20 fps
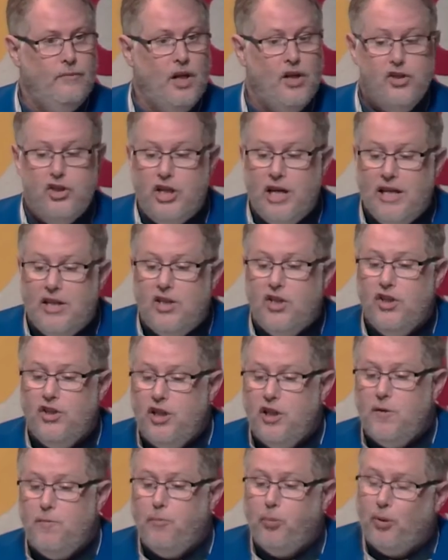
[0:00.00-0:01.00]

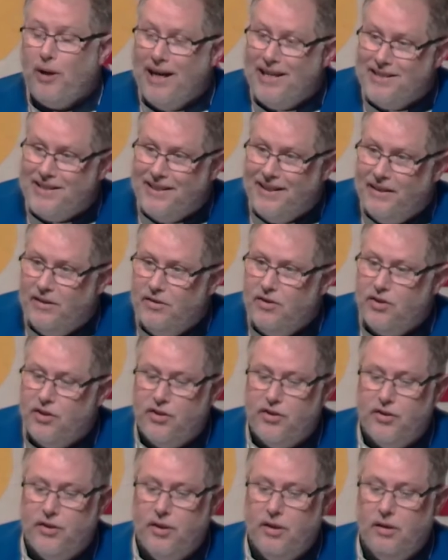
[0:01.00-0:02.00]
Jesus'
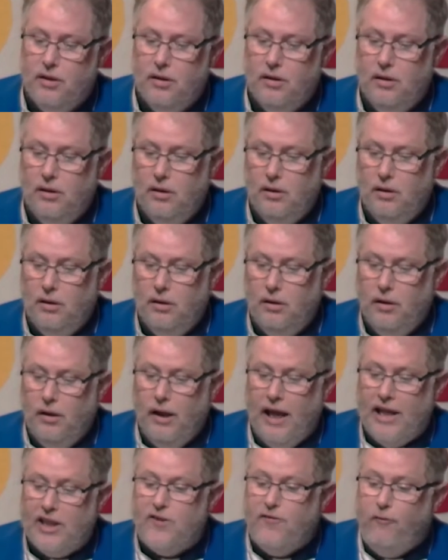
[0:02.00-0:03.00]
presence
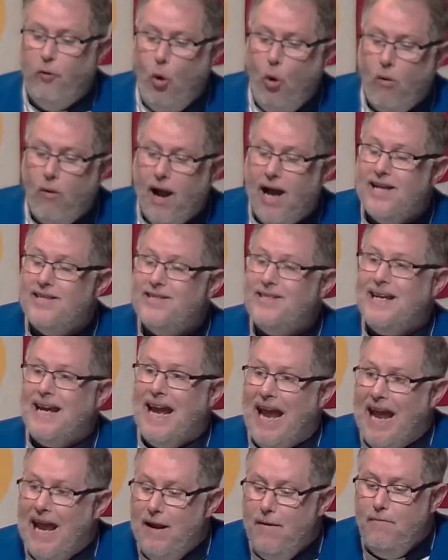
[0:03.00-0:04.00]
is for us
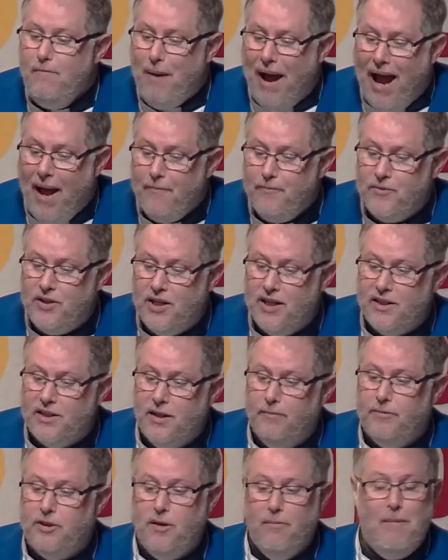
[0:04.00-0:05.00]
in
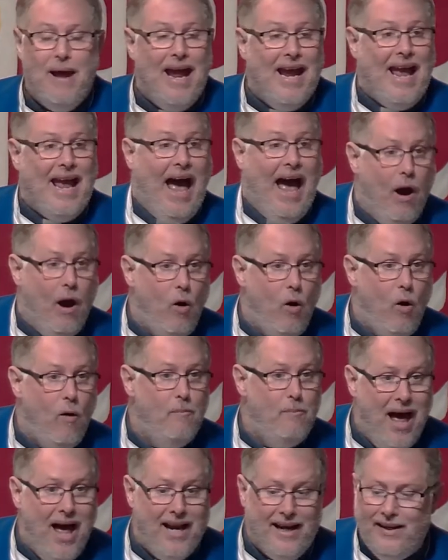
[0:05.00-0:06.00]
baptism to make our
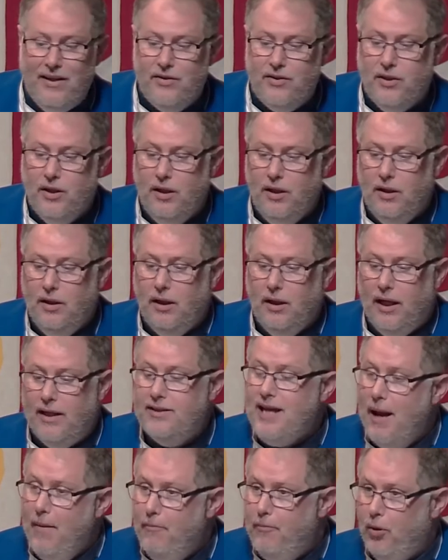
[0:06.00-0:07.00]
bodies a
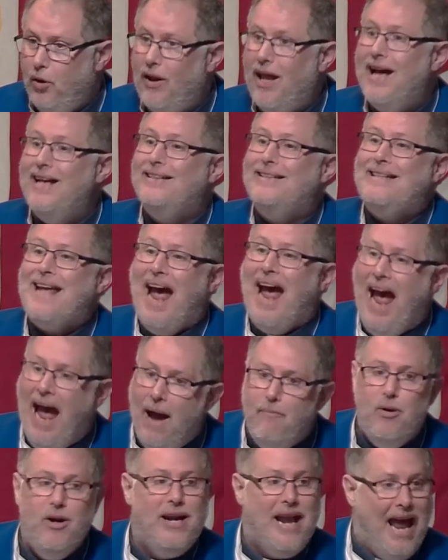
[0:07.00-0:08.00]
temple, a
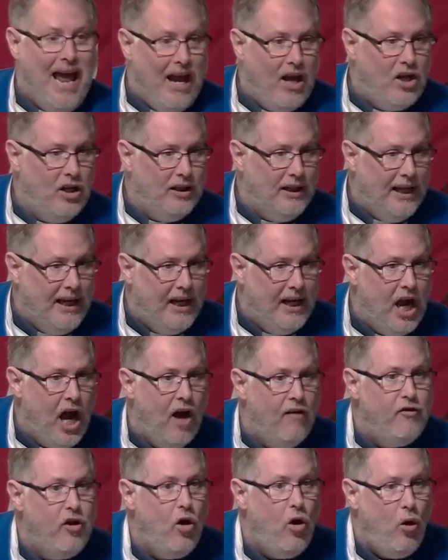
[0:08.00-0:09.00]
tabernacling
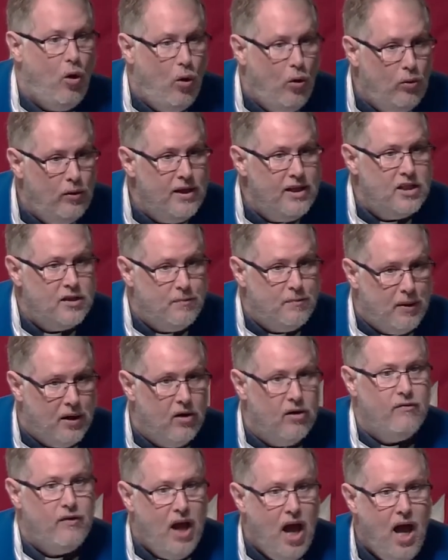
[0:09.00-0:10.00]
of the Holy Spirit
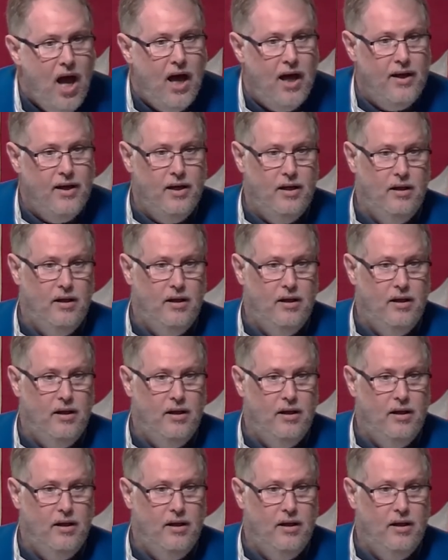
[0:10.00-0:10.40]
of God